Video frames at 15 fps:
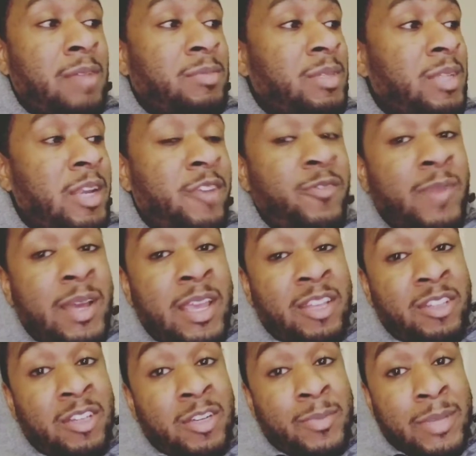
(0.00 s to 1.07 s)
I'm seeing
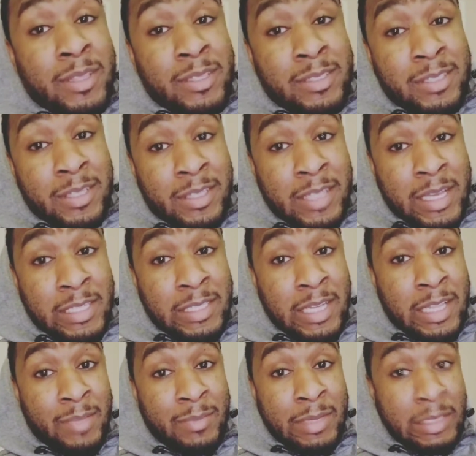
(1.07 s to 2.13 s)
everybody talking about these
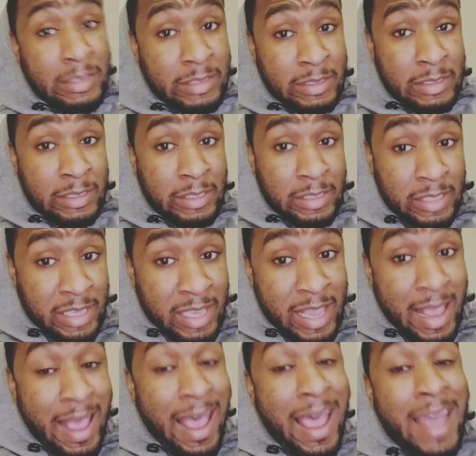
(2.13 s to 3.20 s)
$10,000 months.
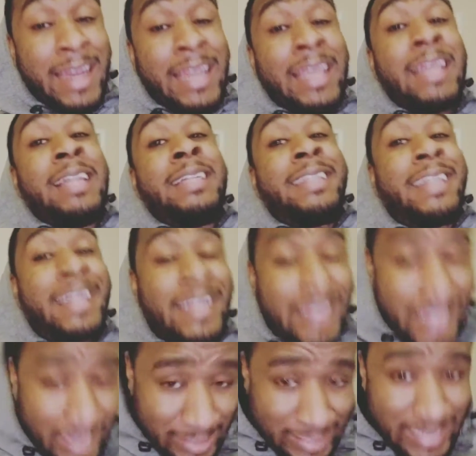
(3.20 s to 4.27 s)
I need a
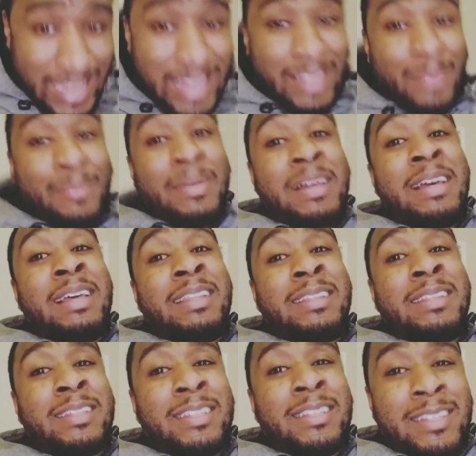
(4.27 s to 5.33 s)
$10,000
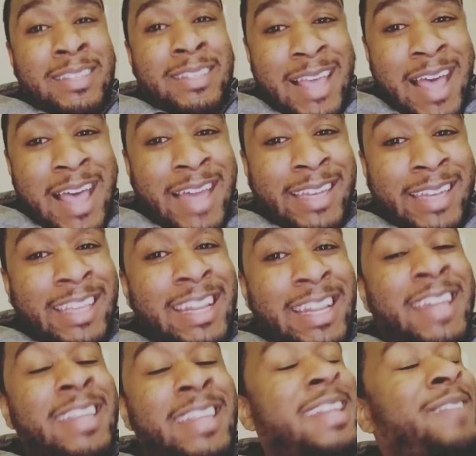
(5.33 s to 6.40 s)
month.
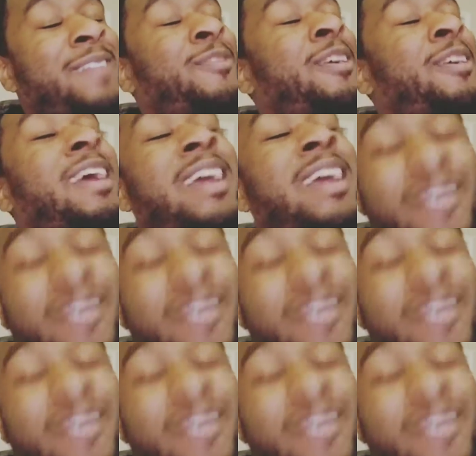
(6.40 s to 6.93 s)
And I need it for